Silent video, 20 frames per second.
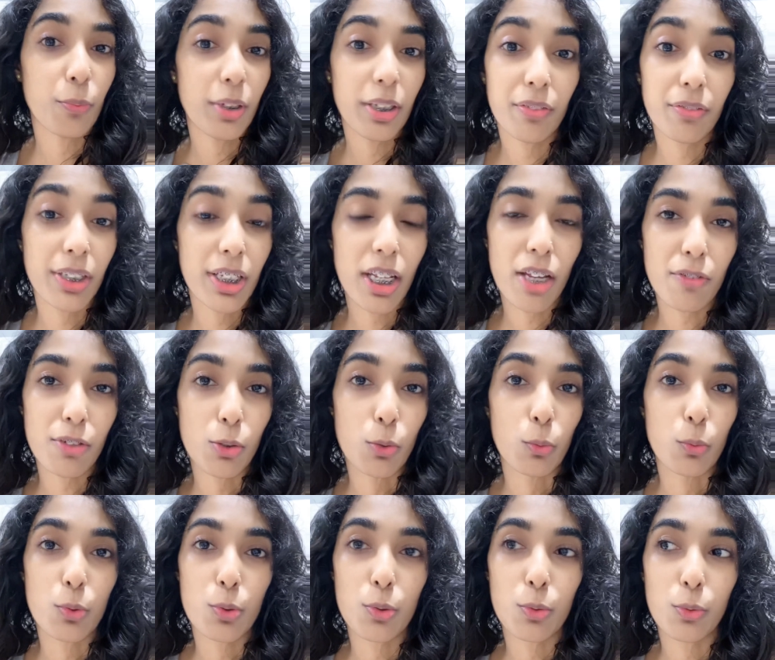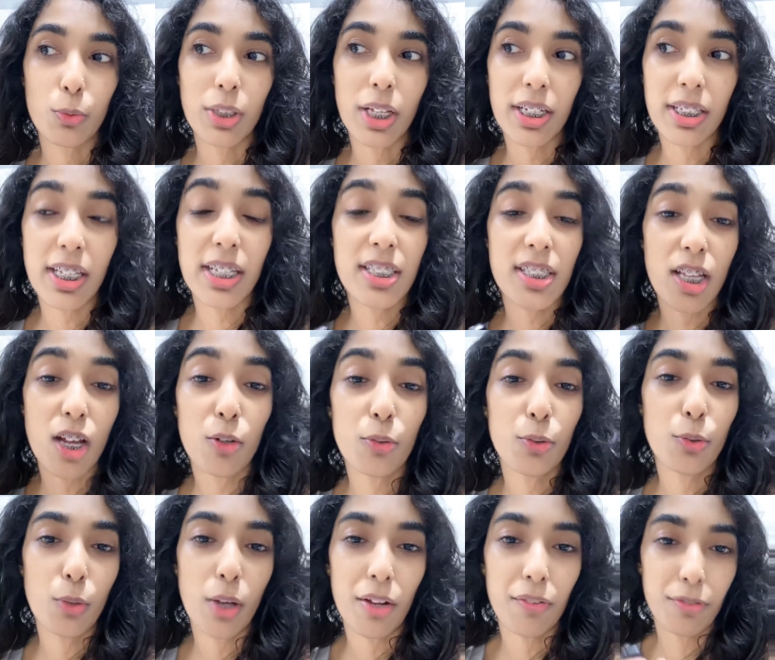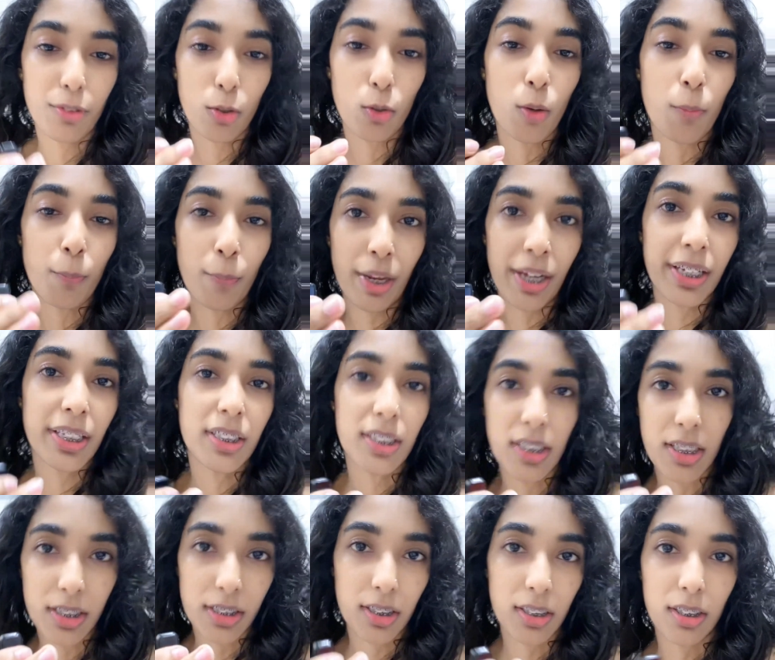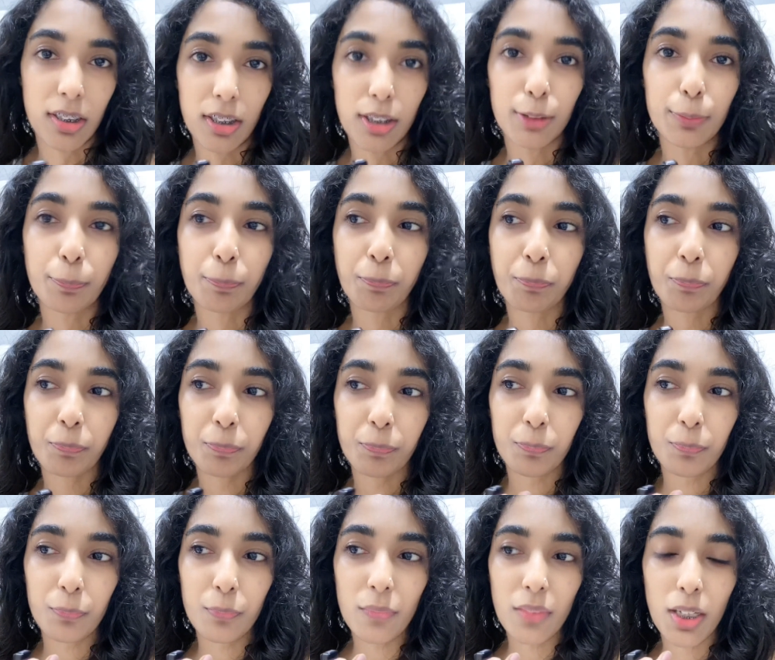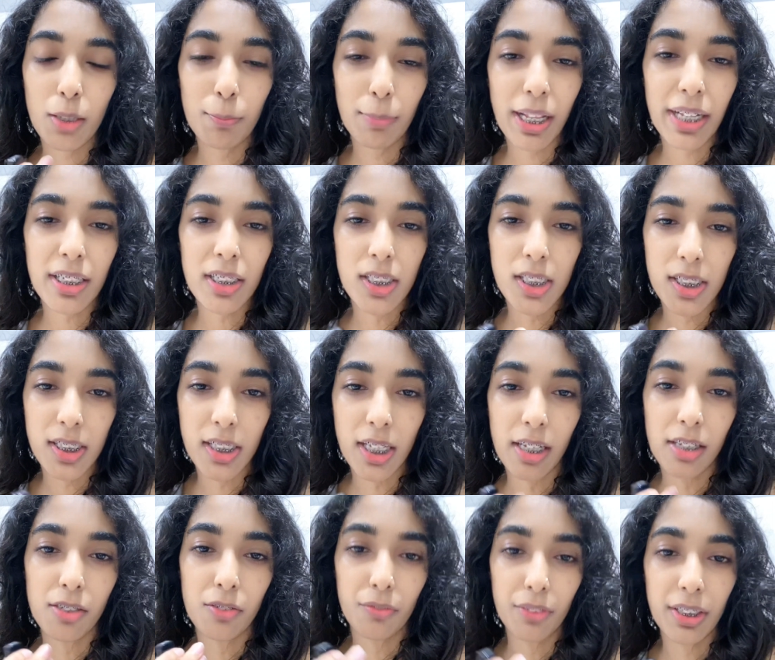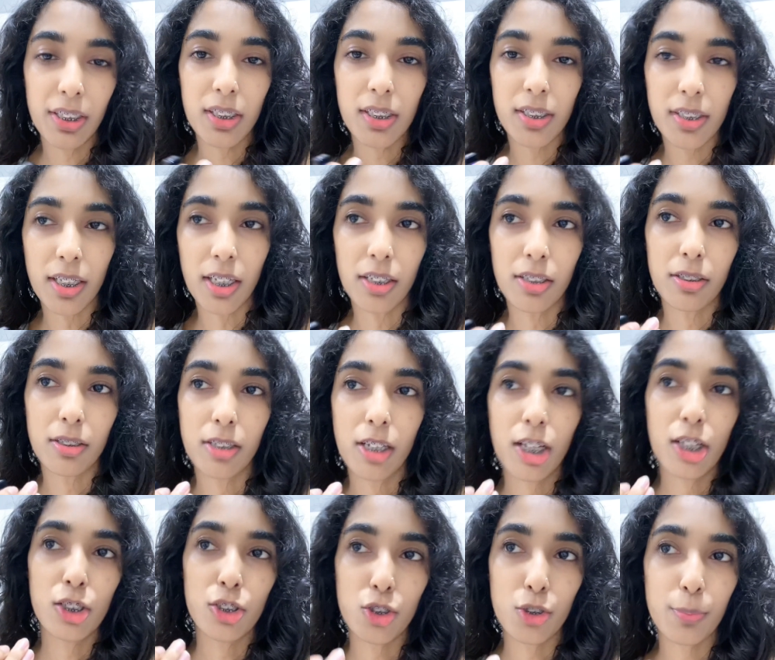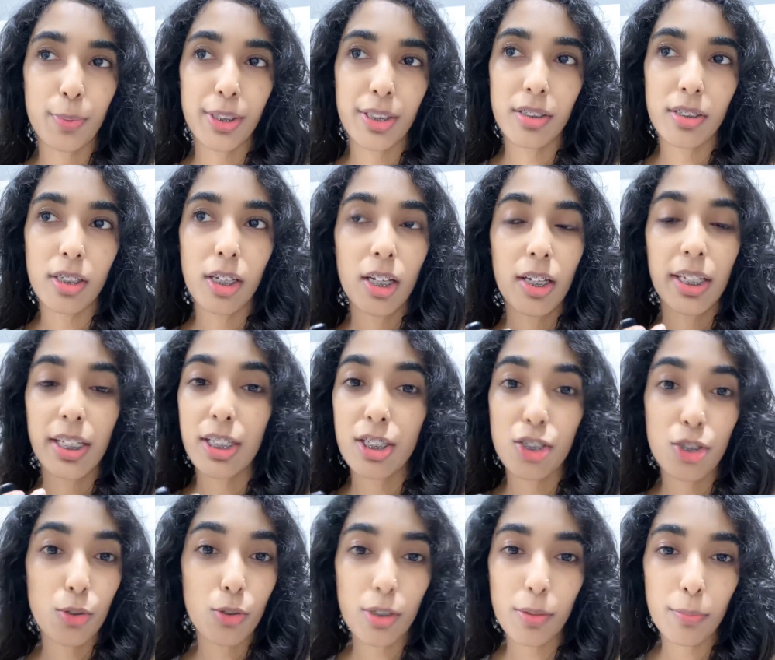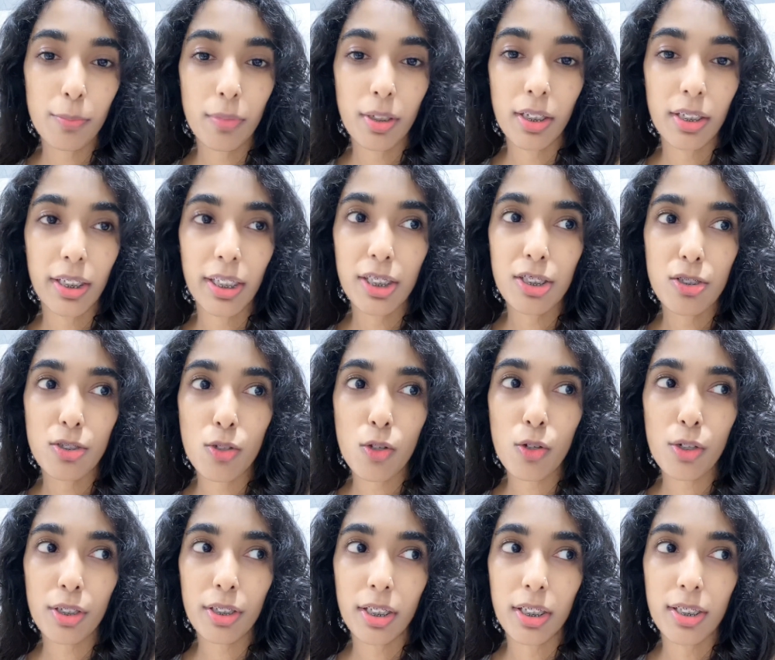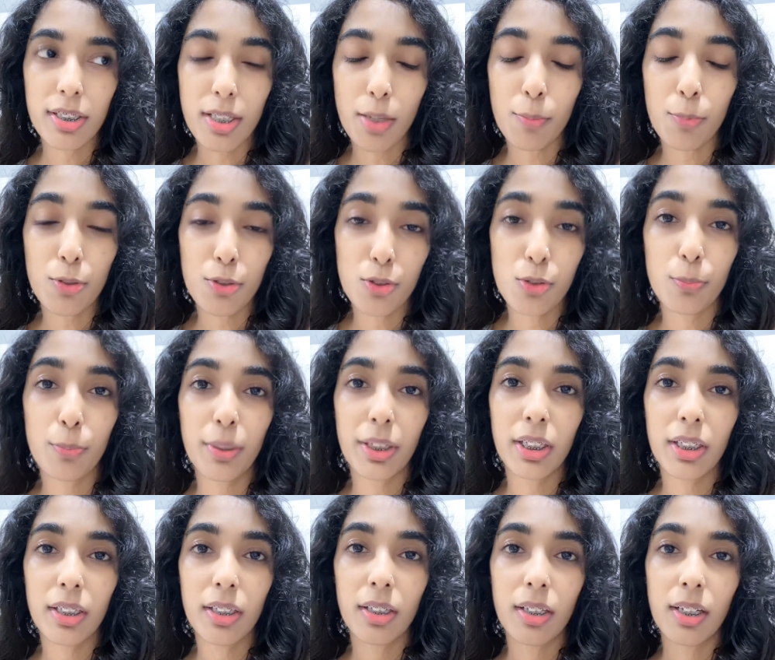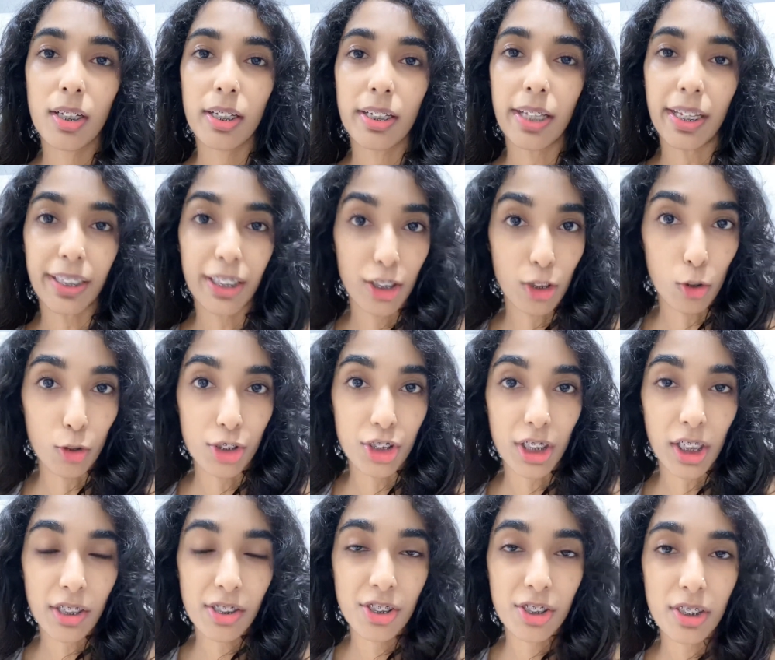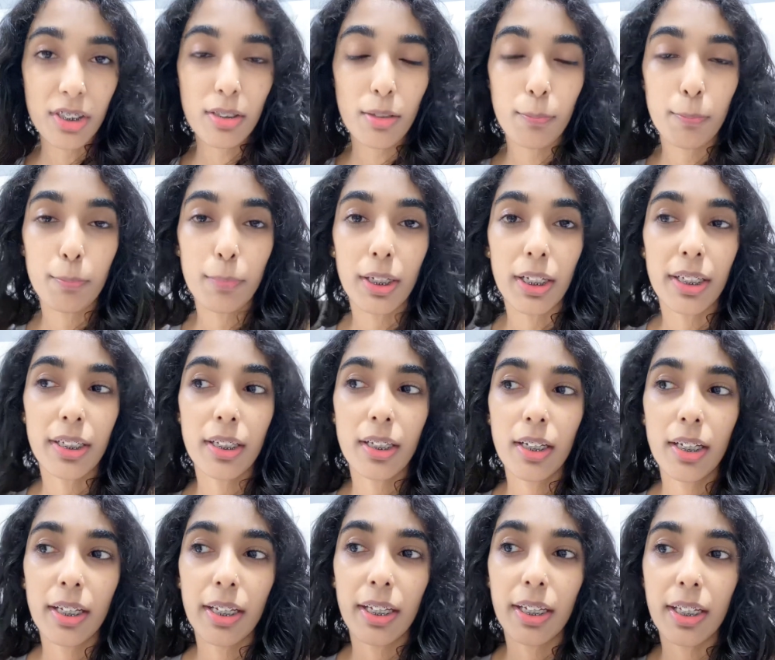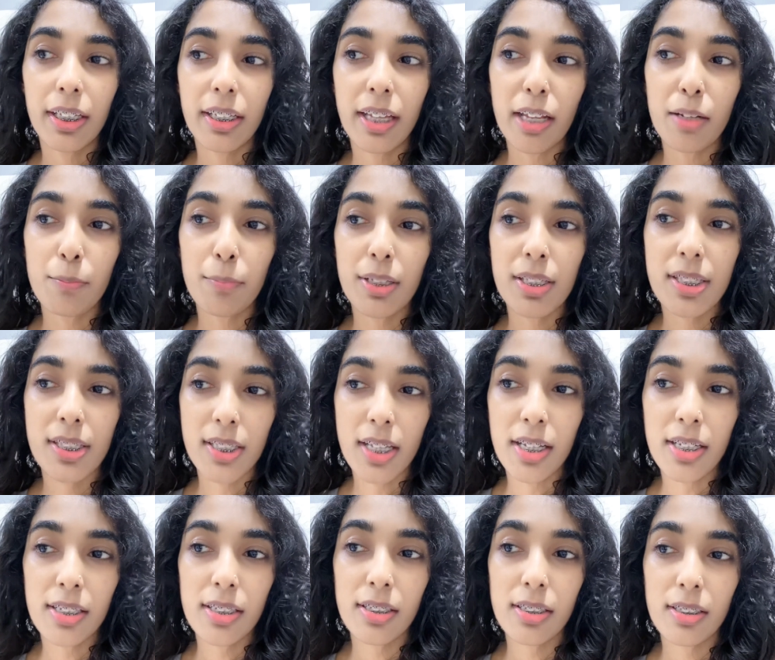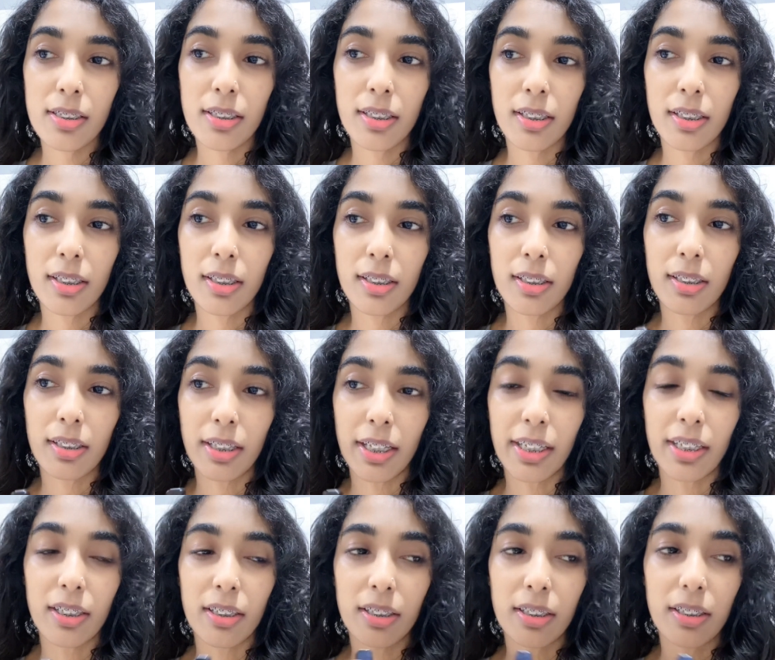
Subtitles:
we never know. So that's how you have to combine the planets, sun, Venus, and Jupiter. It shouldn't, it's not supposed to be like in conjunction, but it can be sun, like